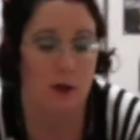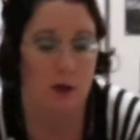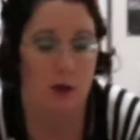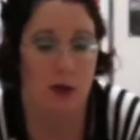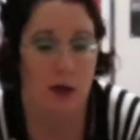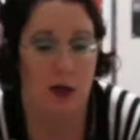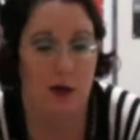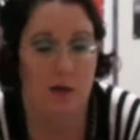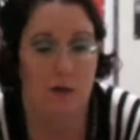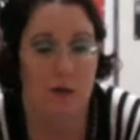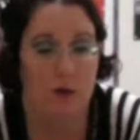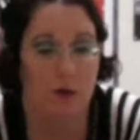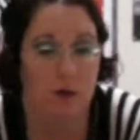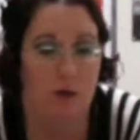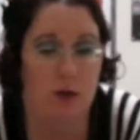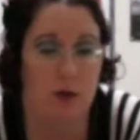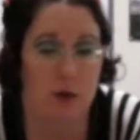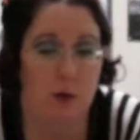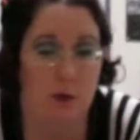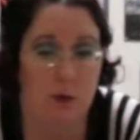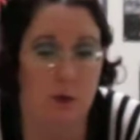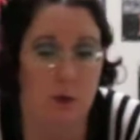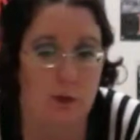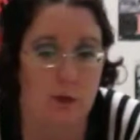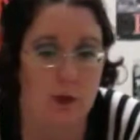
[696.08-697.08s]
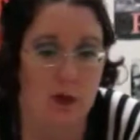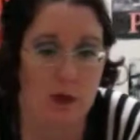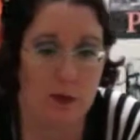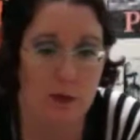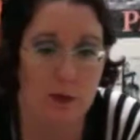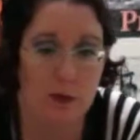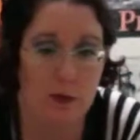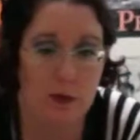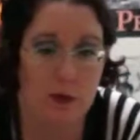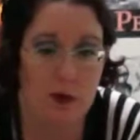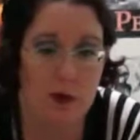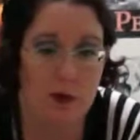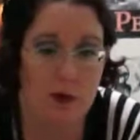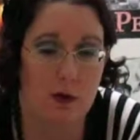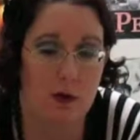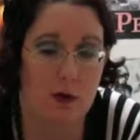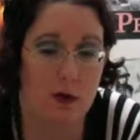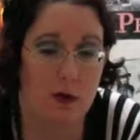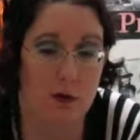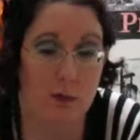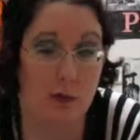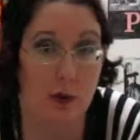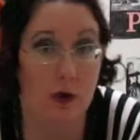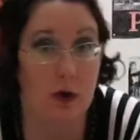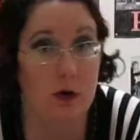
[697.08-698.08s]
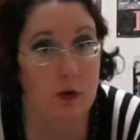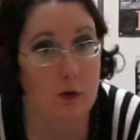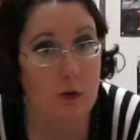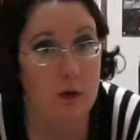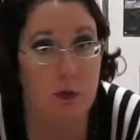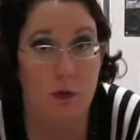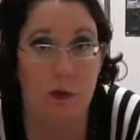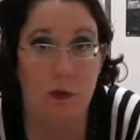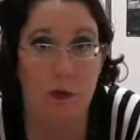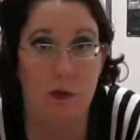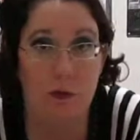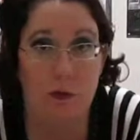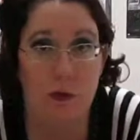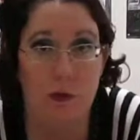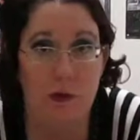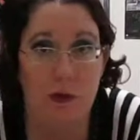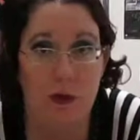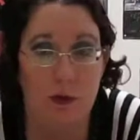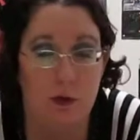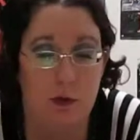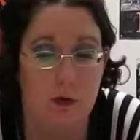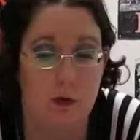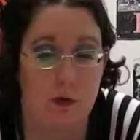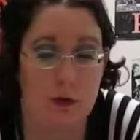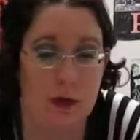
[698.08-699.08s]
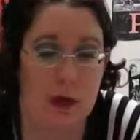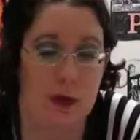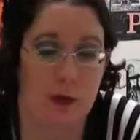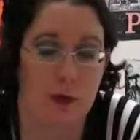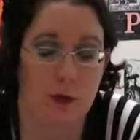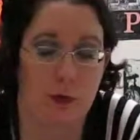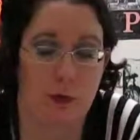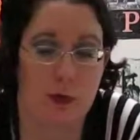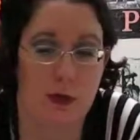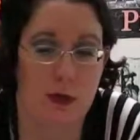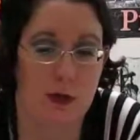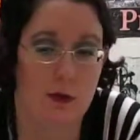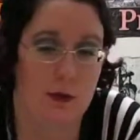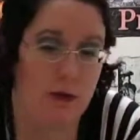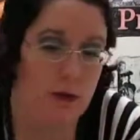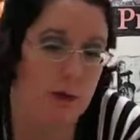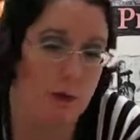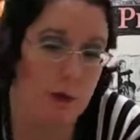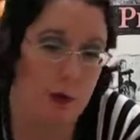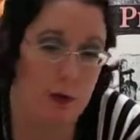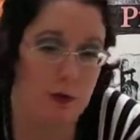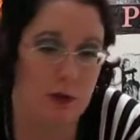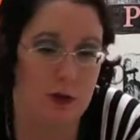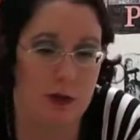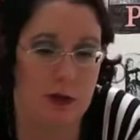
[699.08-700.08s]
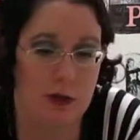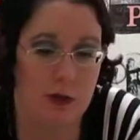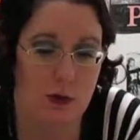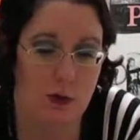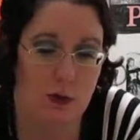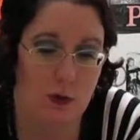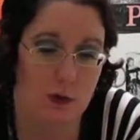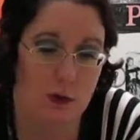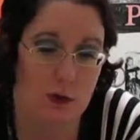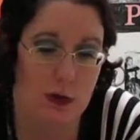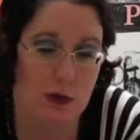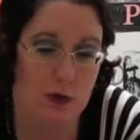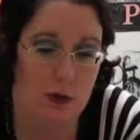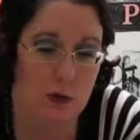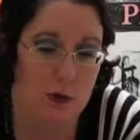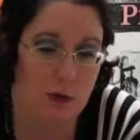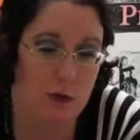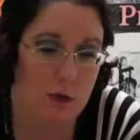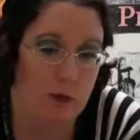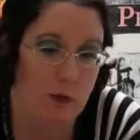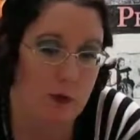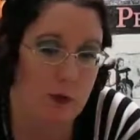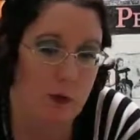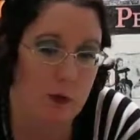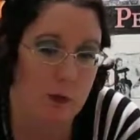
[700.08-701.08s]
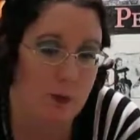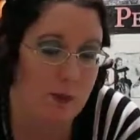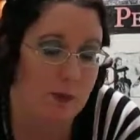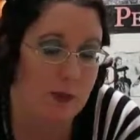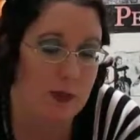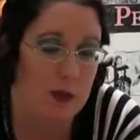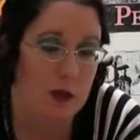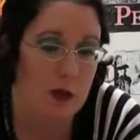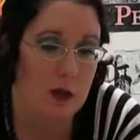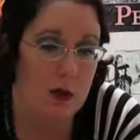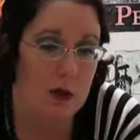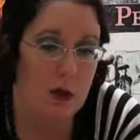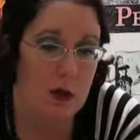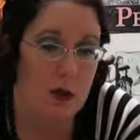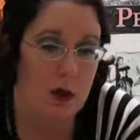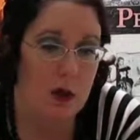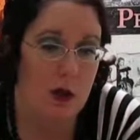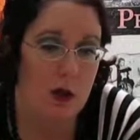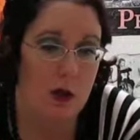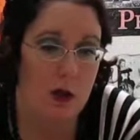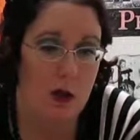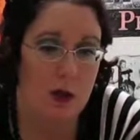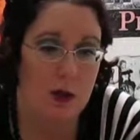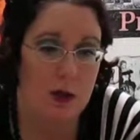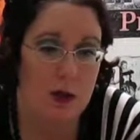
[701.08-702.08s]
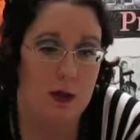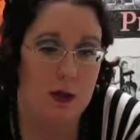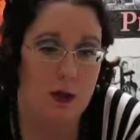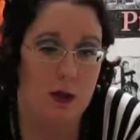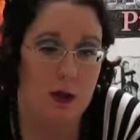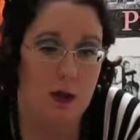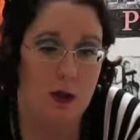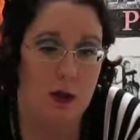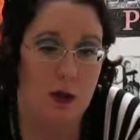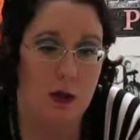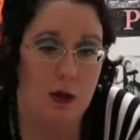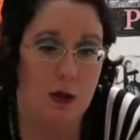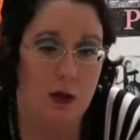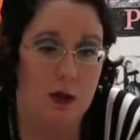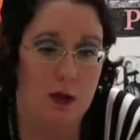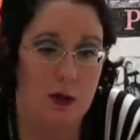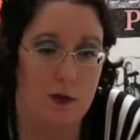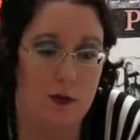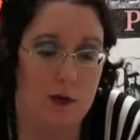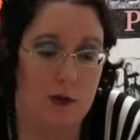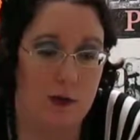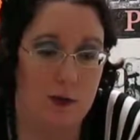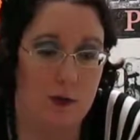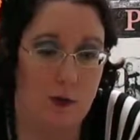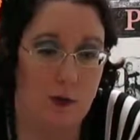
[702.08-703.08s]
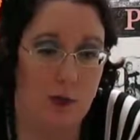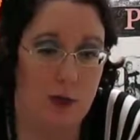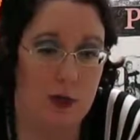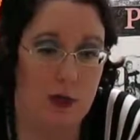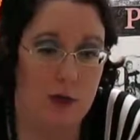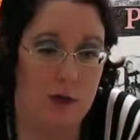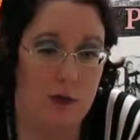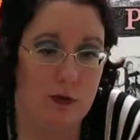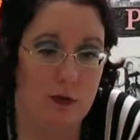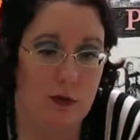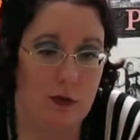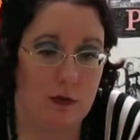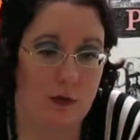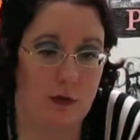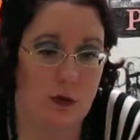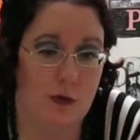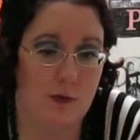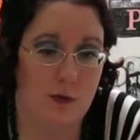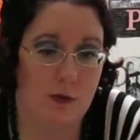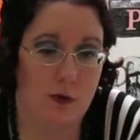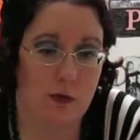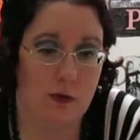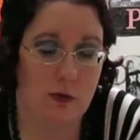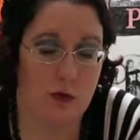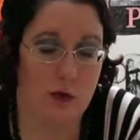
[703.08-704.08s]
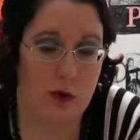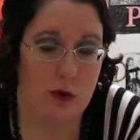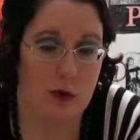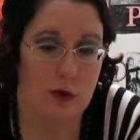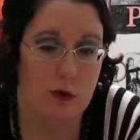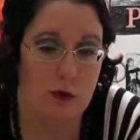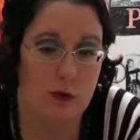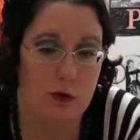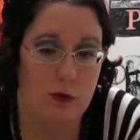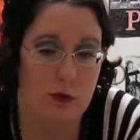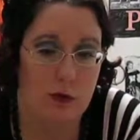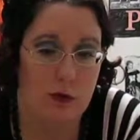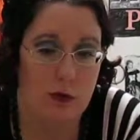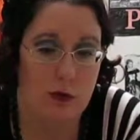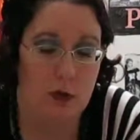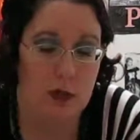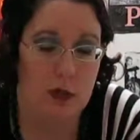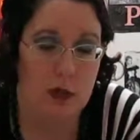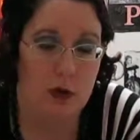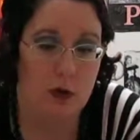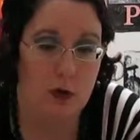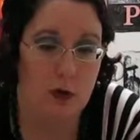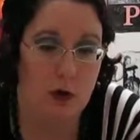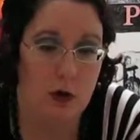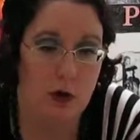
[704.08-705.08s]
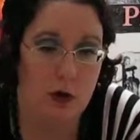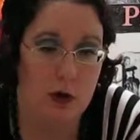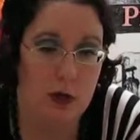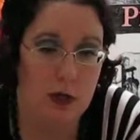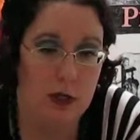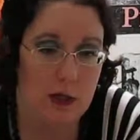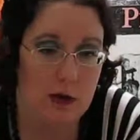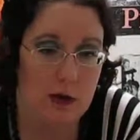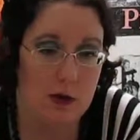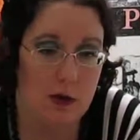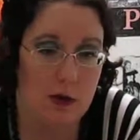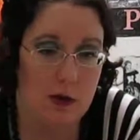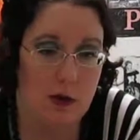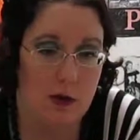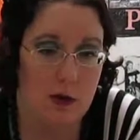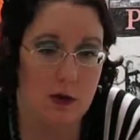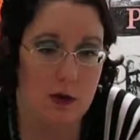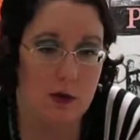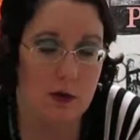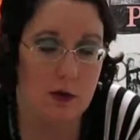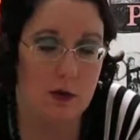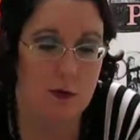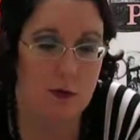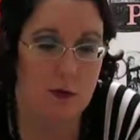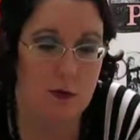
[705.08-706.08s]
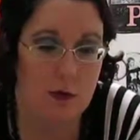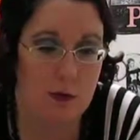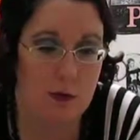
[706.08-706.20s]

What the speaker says: After she grows up, and in part 2 of the movie, which takes place about 10 years later or so. And at that point, Jean Valjean is her legal guardian, and